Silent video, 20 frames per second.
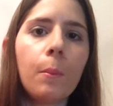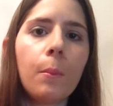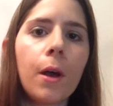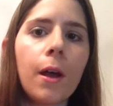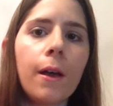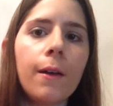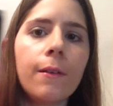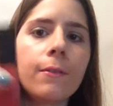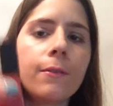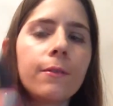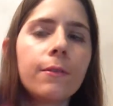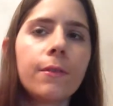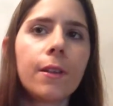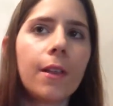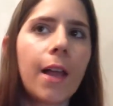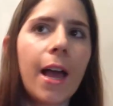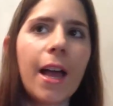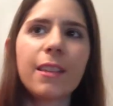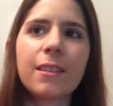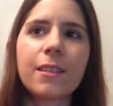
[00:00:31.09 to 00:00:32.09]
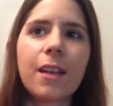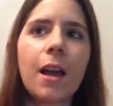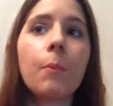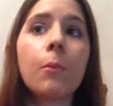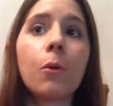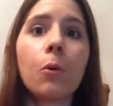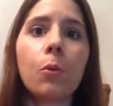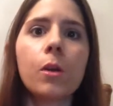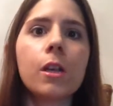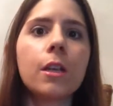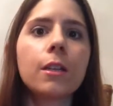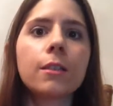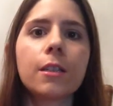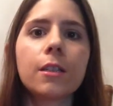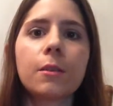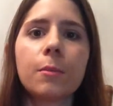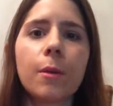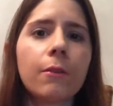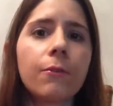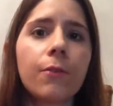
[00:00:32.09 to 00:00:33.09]
but the last couple weeks
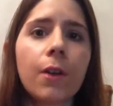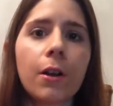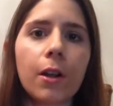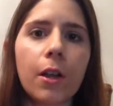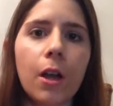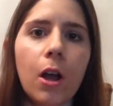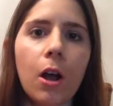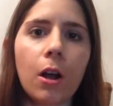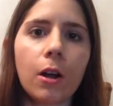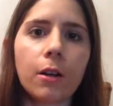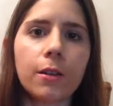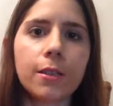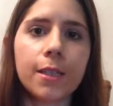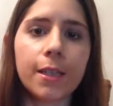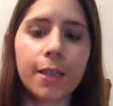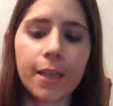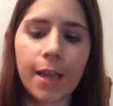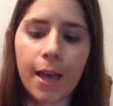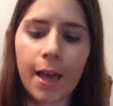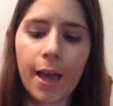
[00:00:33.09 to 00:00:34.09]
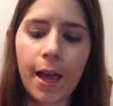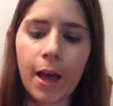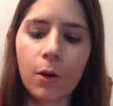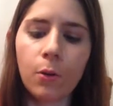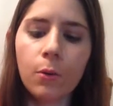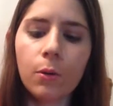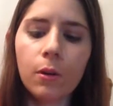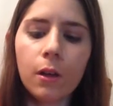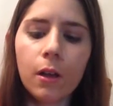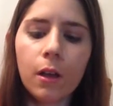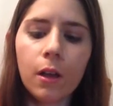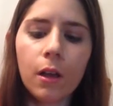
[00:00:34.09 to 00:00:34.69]
it's been very hard to get out.